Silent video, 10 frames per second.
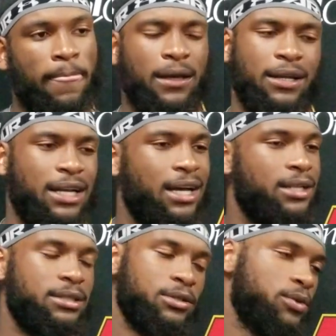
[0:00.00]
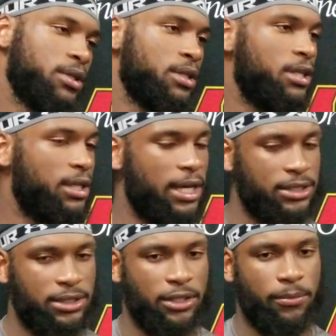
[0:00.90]
I kind of just wanted to leave
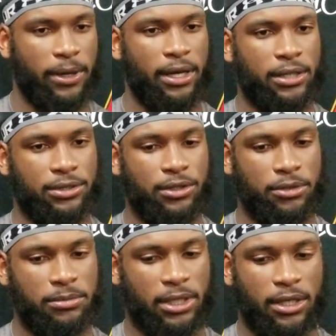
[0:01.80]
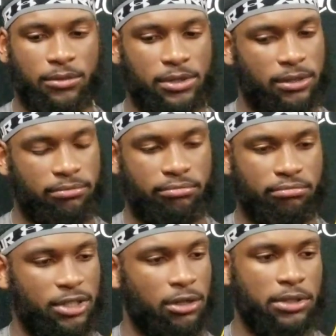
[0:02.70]
last year in the past, you know what I'm saying? It was a,
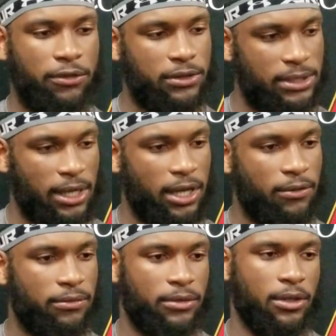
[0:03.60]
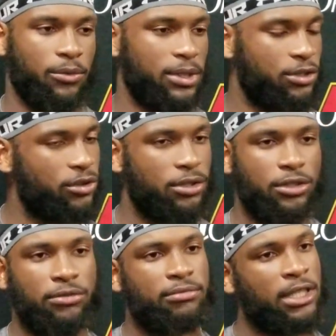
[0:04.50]
you know, different staff, you know, went through a
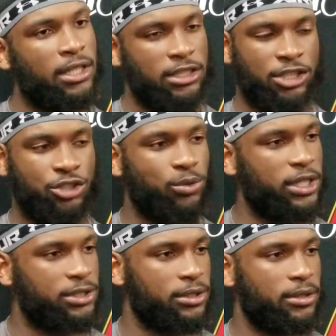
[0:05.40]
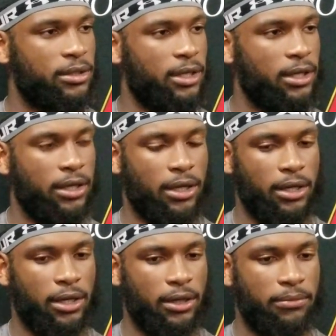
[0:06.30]
little situation, and,
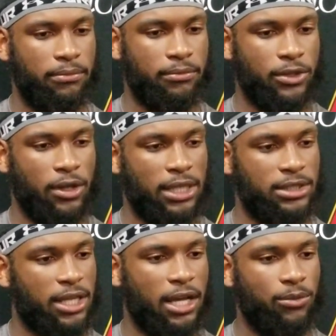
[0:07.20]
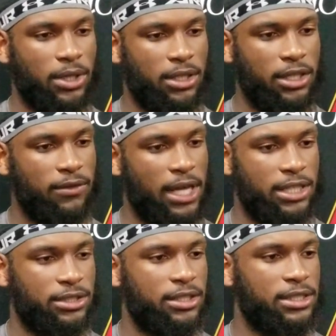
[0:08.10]
you know, I just kind of want to leave
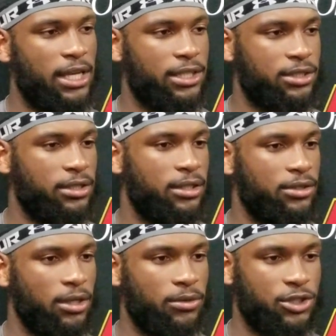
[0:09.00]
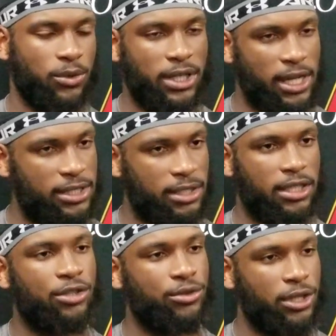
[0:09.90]
last year as last year. You know, it was
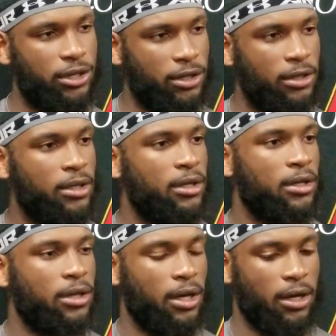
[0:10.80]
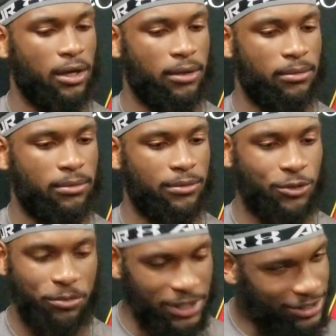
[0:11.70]
2019, new year. New
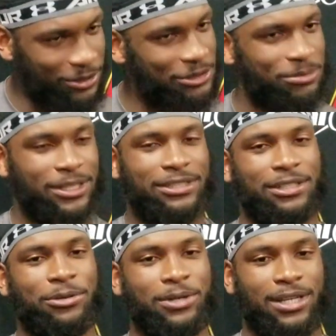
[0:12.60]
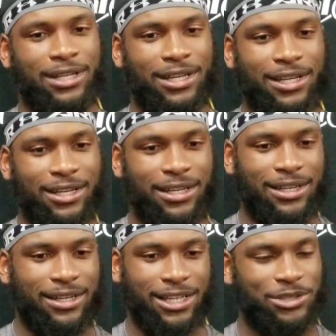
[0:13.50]
me, so to speak. So
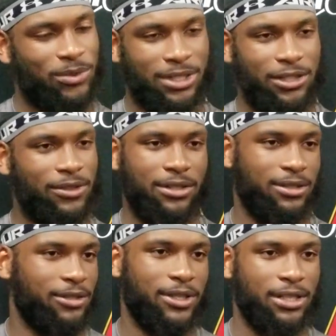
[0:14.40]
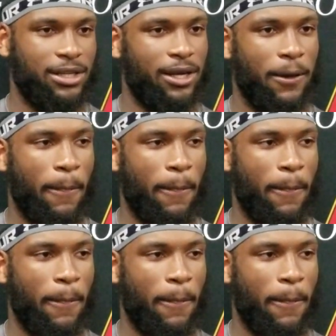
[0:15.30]
I just want to leave it at that.